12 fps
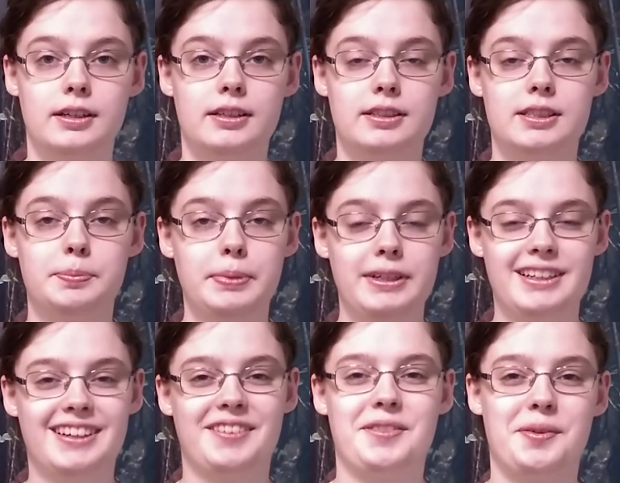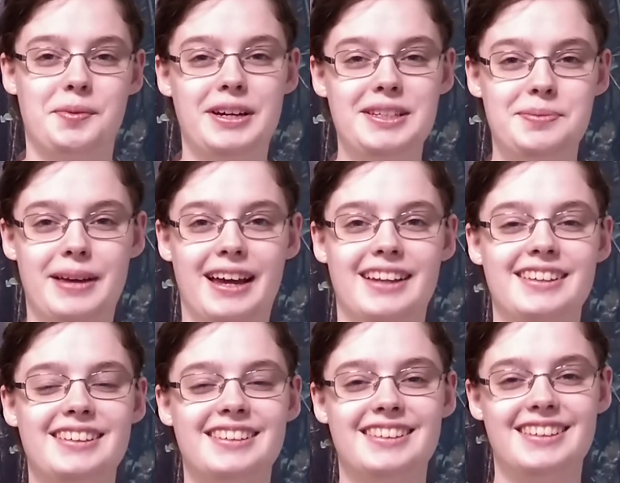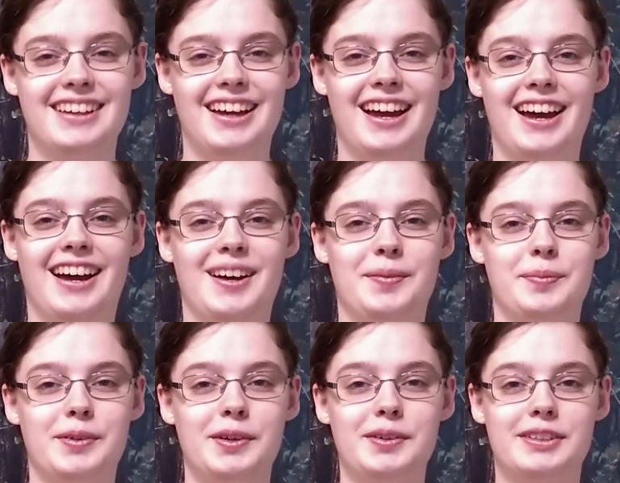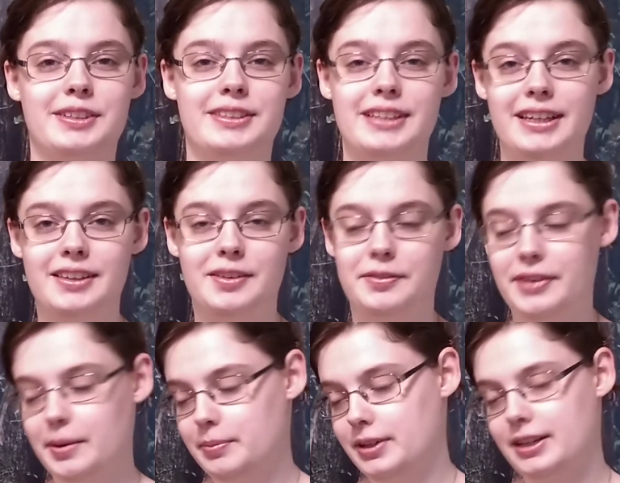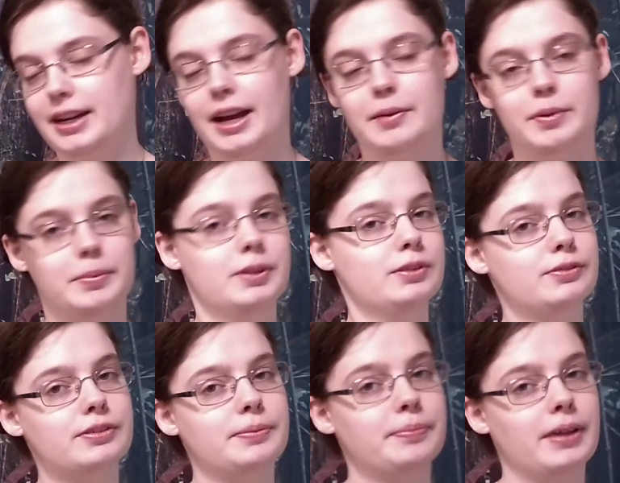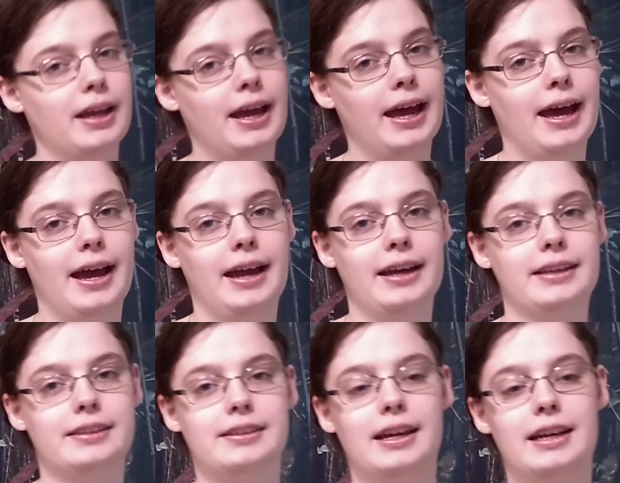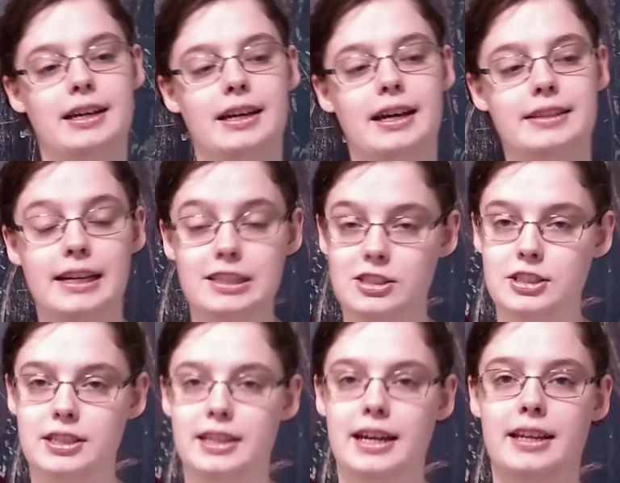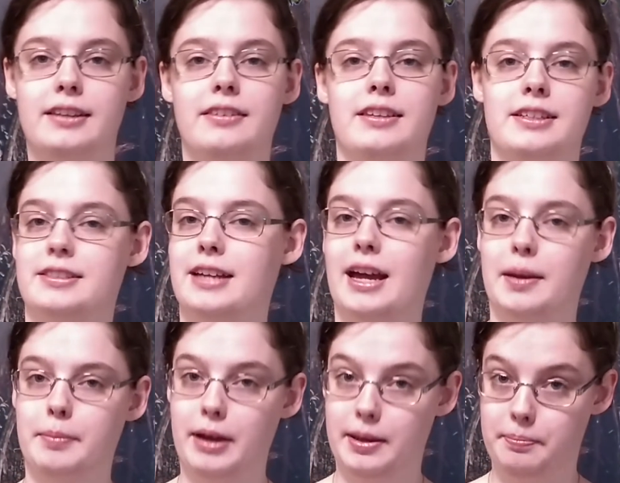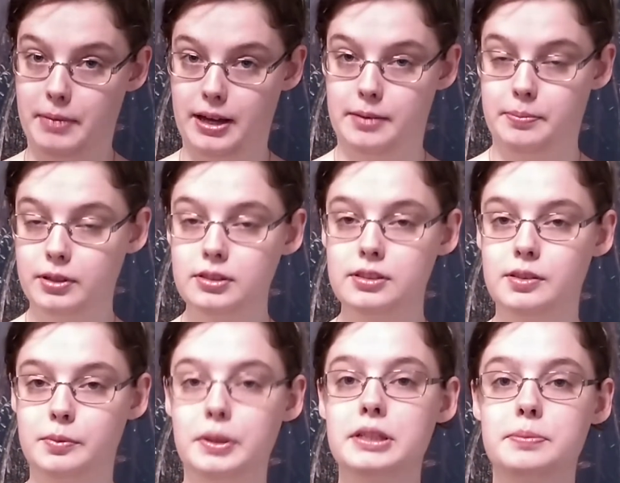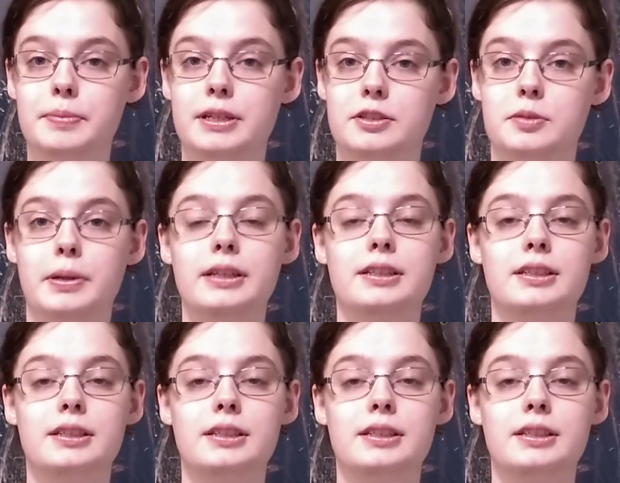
Speaking of the waistband, I'm going to take the fabric I removed and attach it again, this time at my personal waist measurement.